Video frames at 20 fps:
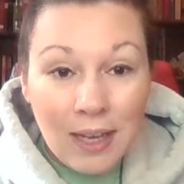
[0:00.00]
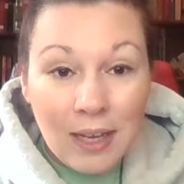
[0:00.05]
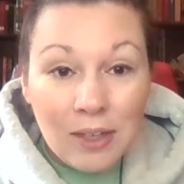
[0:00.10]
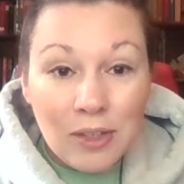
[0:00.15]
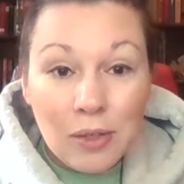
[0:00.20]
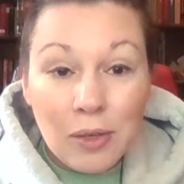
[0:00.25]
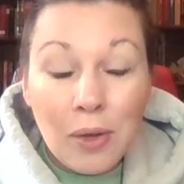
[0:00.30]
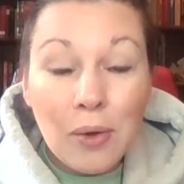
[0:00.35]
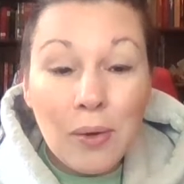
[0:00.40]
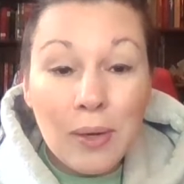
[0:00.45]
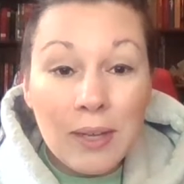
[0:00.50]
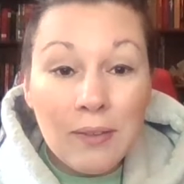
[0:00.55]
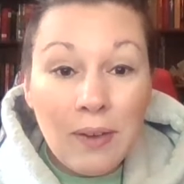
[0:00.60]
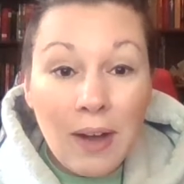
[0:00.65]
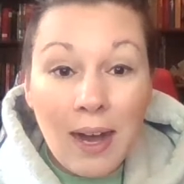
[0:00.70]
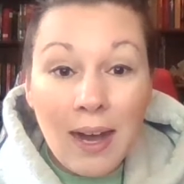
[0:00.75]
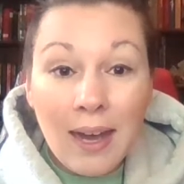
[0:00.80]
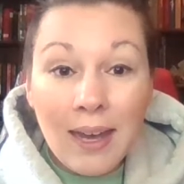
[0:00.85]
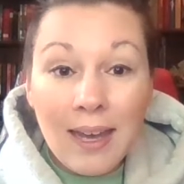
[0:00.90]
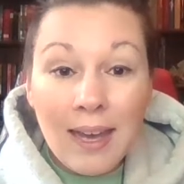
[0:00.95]
So if
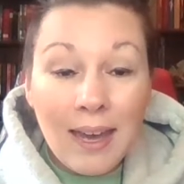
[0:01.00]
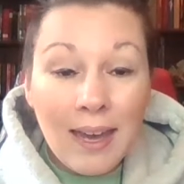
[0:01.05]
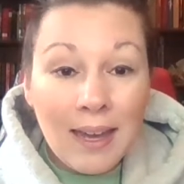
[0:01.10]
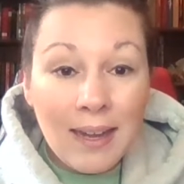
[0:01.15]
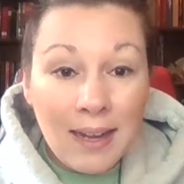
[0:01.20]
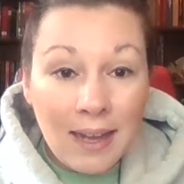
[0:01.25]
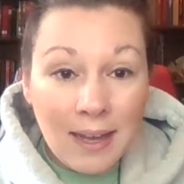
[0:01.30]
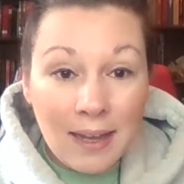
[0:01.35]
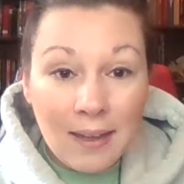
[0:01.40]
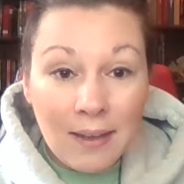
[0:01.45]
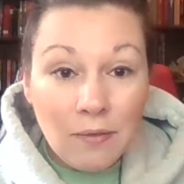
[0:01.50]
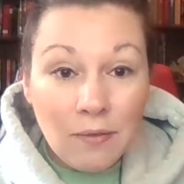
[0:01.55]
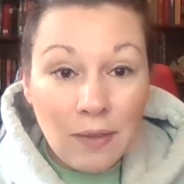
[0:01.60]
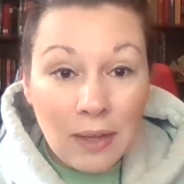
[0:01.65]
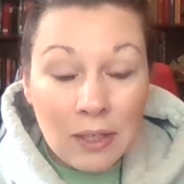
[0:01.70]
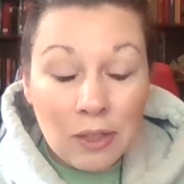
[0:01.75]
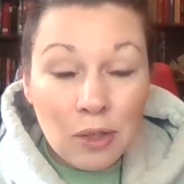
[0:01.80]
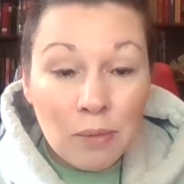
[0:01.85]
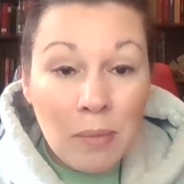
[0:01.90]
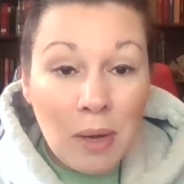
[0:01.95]
I had a
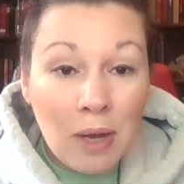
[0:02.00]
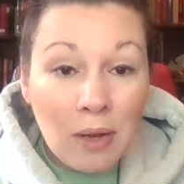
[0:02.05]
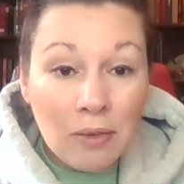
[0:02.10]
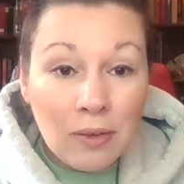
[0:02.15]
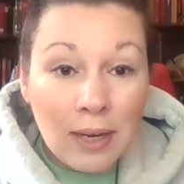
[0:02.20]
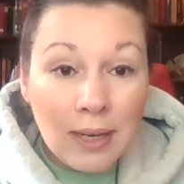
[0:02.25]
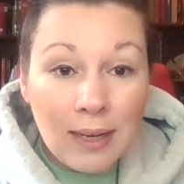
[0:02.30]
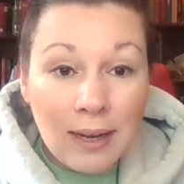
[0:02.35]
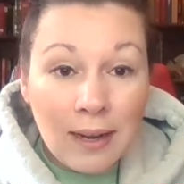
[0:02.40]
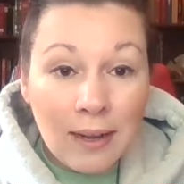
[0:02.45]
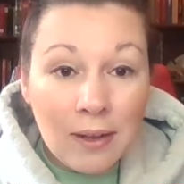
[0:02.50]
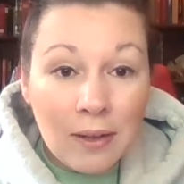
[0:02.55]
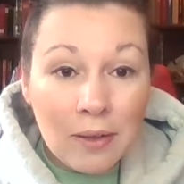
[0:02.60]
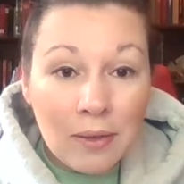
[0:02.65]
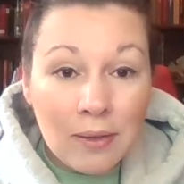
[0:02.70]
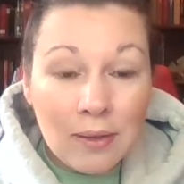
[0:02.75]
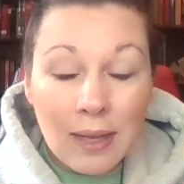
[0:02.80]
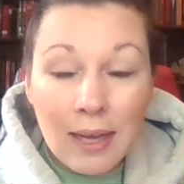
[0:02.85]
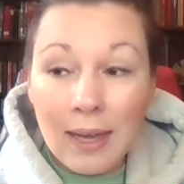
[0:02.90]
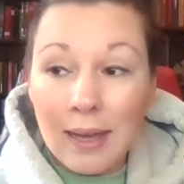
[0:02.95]
vendor mall right
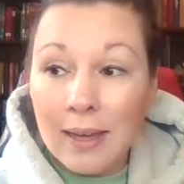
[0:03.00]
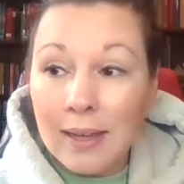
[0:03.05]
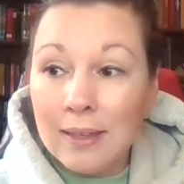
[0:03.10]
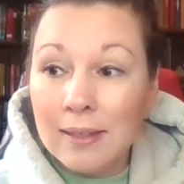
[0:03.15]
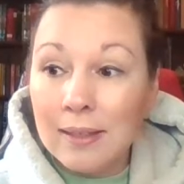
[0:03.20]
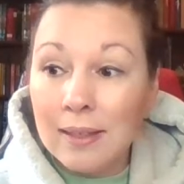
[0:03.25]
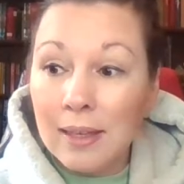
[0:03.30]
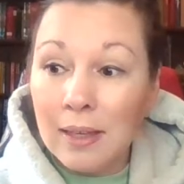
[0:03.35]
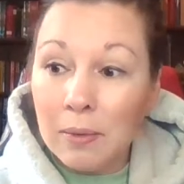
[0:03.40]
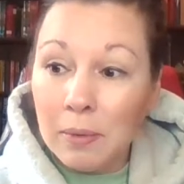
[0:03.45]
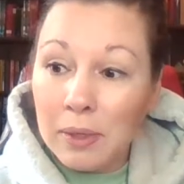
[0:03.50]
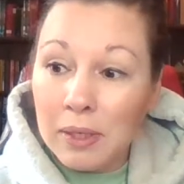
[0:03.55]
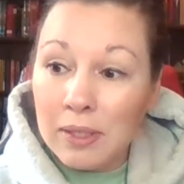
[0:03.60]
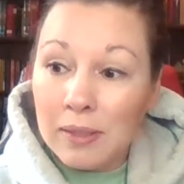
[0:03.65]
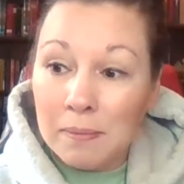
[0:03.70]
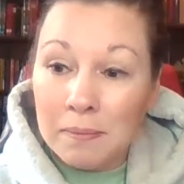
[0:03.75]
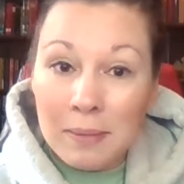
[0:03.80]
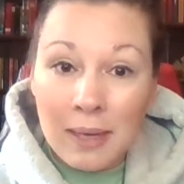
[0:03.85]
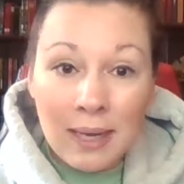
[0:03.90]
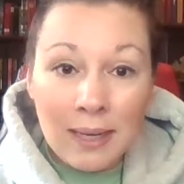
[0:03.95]
now and it
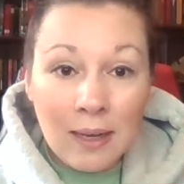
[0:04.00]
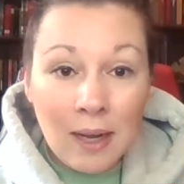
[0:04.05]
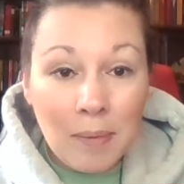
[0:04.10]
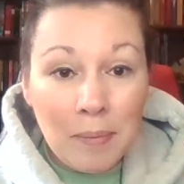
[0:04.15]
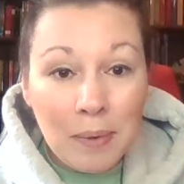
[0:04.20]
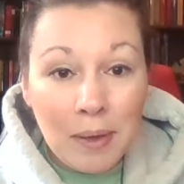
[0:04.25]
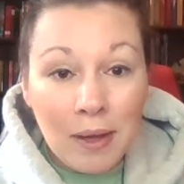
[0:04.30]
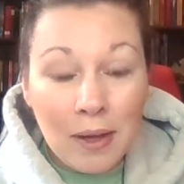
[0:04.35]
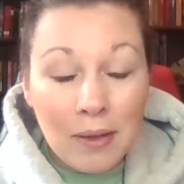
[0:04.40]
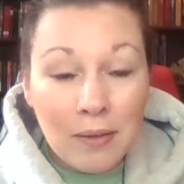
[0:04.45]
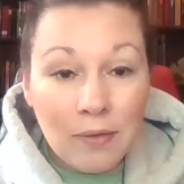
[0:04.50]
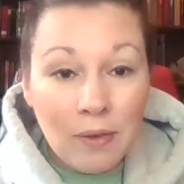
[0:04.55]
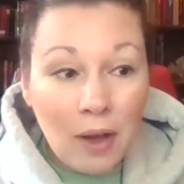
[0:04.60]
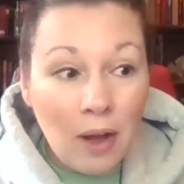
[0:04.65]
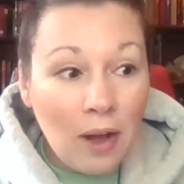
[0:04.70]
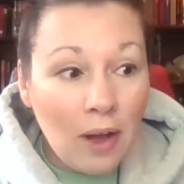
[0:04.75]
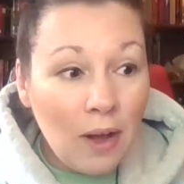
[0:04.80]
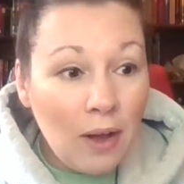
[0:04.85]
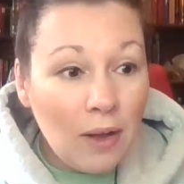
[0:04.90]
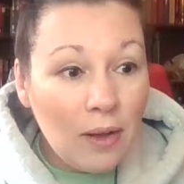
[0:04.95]
was made up of
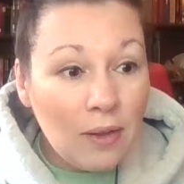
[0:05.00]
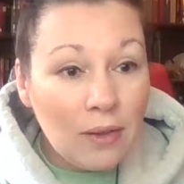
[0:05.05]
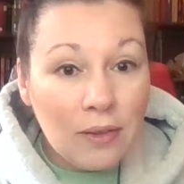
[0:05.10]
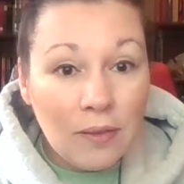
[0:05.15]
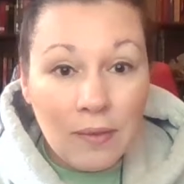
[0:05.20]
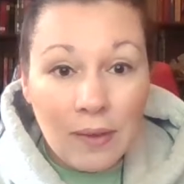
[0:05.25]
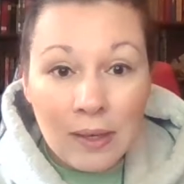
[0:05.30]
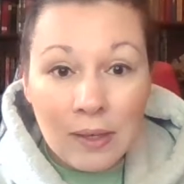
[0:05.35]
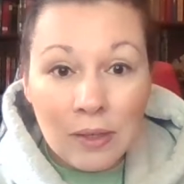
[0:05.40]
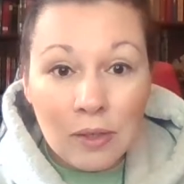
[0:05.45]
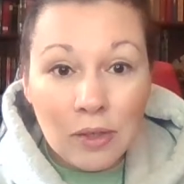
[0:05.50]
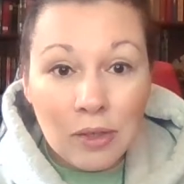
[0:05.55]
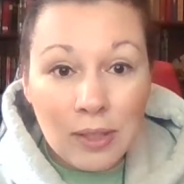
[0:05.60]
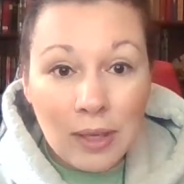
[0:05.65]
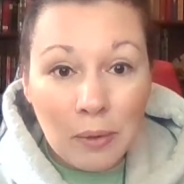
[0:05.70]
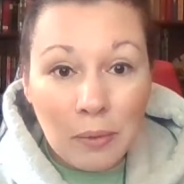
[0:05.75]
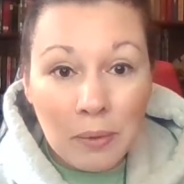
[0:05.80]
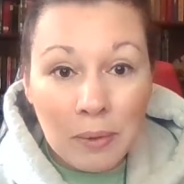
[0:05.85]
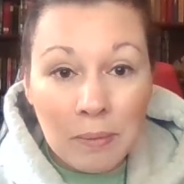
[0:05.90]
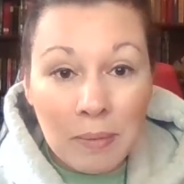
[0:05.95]
all the vendors
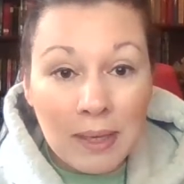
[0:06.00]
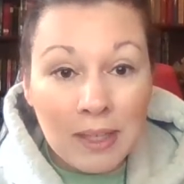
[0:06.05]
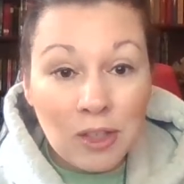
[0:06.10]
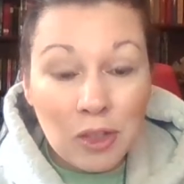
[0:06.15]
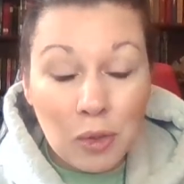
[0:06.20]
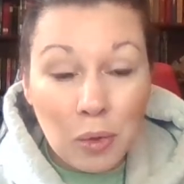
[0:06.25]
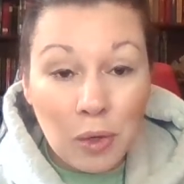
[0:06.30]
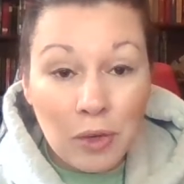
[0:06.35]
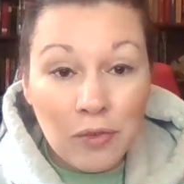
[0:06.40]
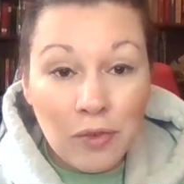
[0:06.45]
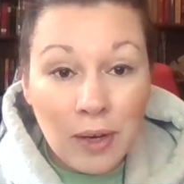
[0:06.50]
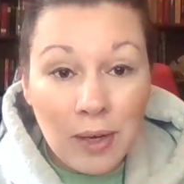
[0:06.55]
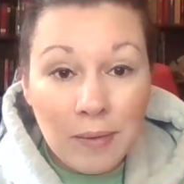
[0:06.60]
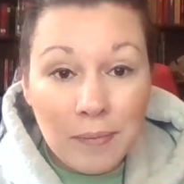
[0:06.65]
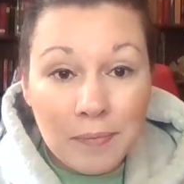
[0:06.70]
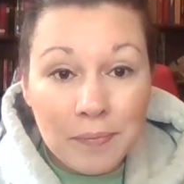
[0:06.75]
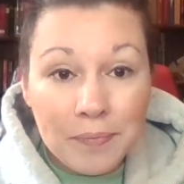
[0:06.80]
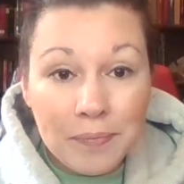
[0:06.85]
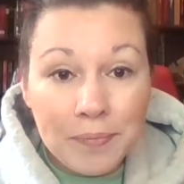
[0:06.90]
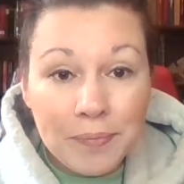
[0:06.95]
that were in my
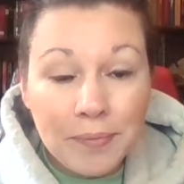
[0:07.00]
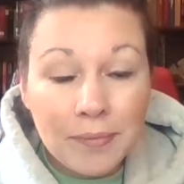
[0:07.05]
storefront,